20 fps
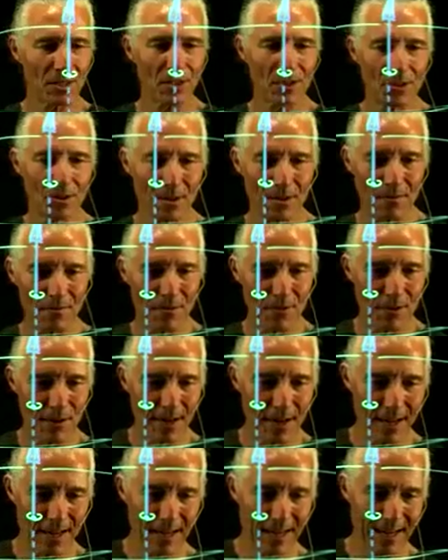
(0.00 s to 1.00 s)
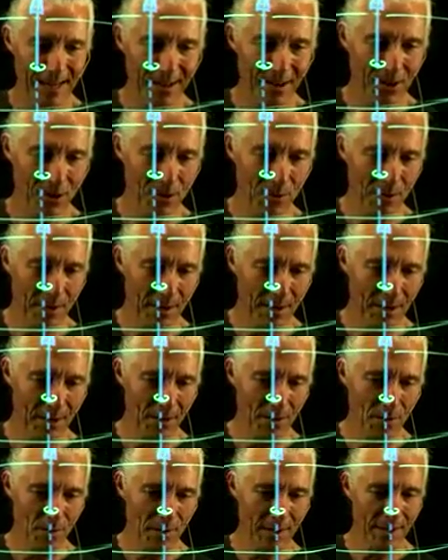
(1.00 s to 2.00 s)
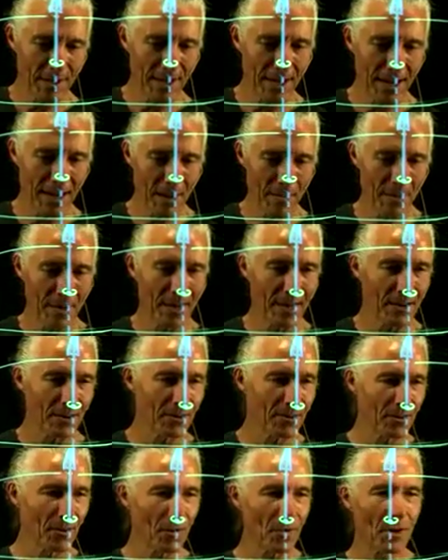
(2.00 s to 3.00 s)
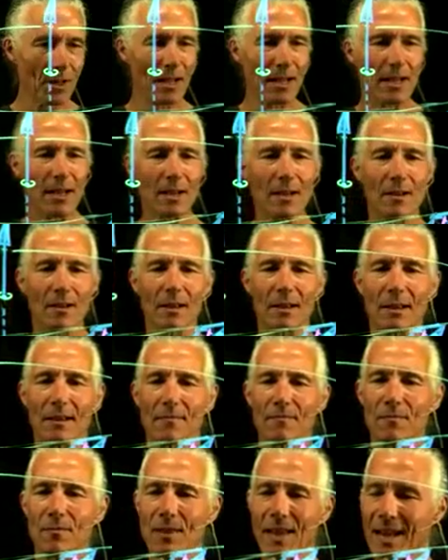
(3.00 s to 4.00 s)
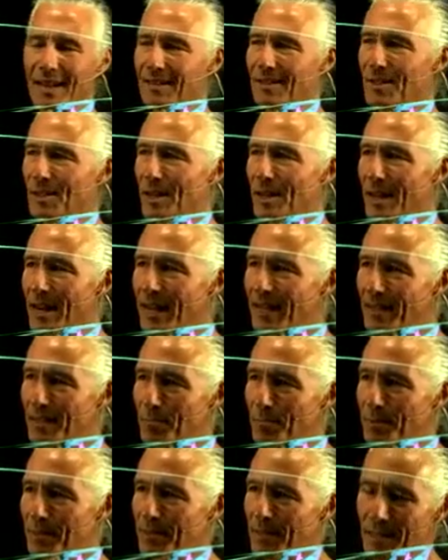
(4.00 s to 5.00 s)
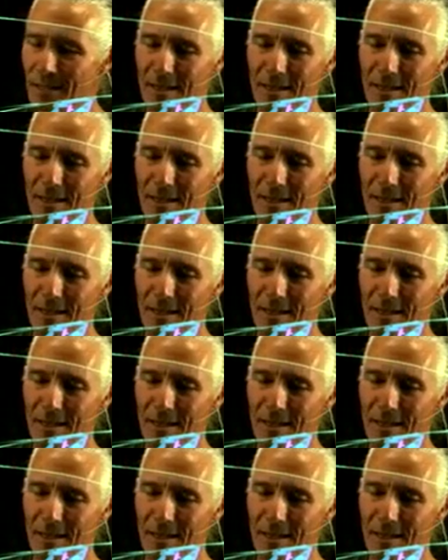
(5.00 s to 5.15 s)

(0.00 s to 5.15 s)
sort of try to intuit, what's going to happen here. So if that's the next position